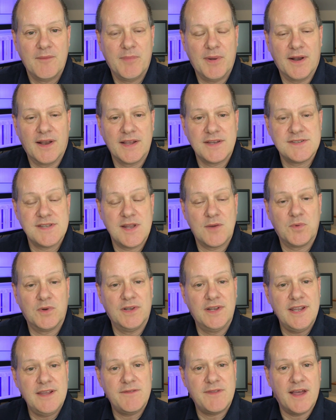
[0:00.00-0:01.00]
But like I said,
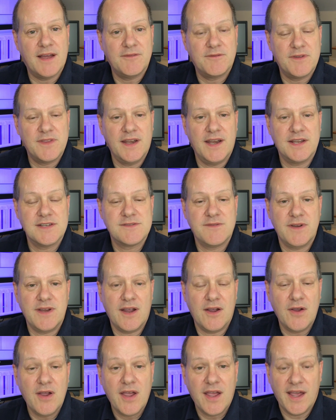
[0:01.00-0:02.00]
we'll leave that for the next
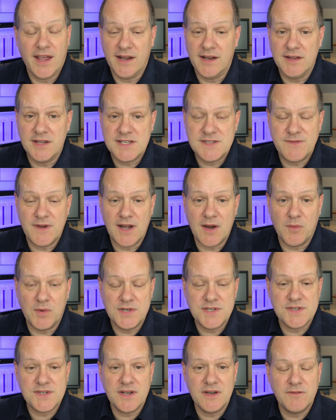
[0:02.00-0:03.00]
video. And in this video,
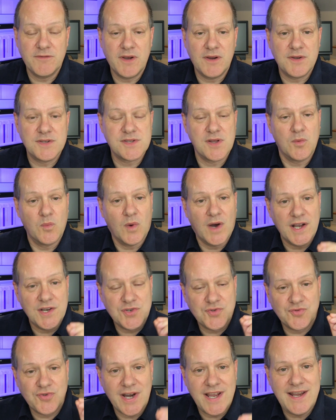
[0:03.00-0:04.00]
we're just going to focus on why
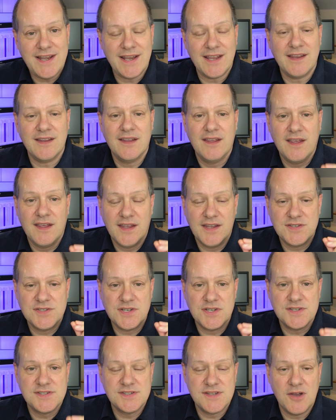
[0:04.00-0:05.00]
trading is
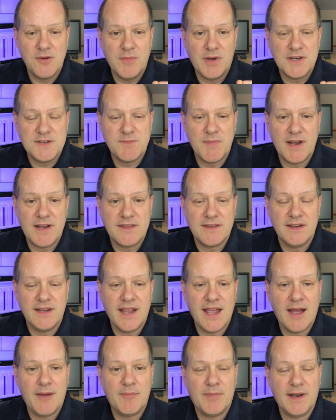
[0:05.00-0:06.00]
just so much better than
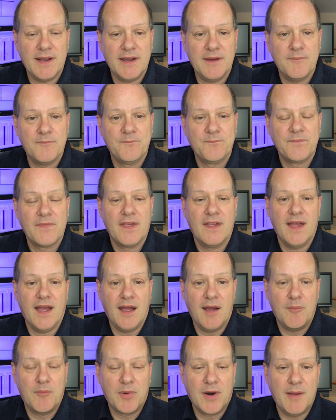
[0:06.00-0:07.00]
gambling,
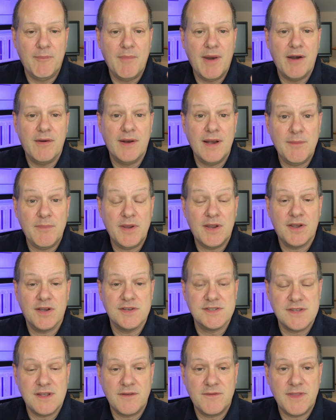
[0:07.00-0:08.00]
primarily
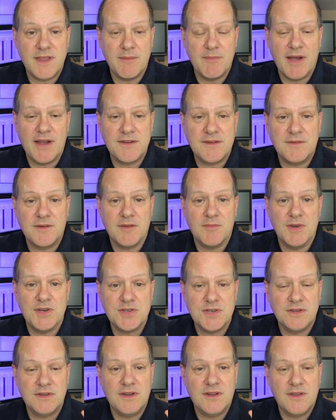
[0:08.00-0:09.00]
because of the amount of
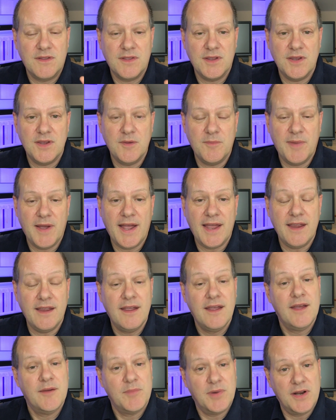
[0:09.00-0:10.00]
commission that you pay.
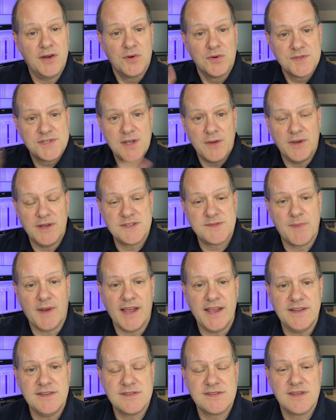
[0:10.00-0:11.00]
But it also
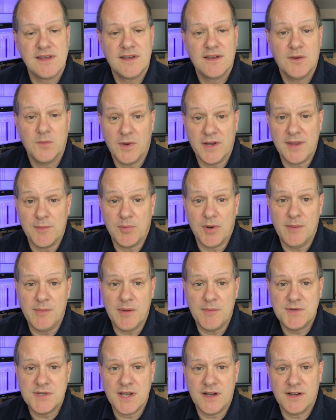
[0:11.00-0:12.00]
explains why the
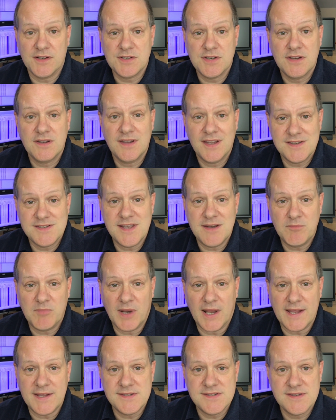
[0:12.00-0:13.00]
premium charge is in
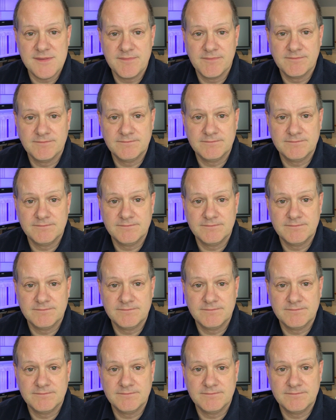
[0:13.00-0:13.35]
place.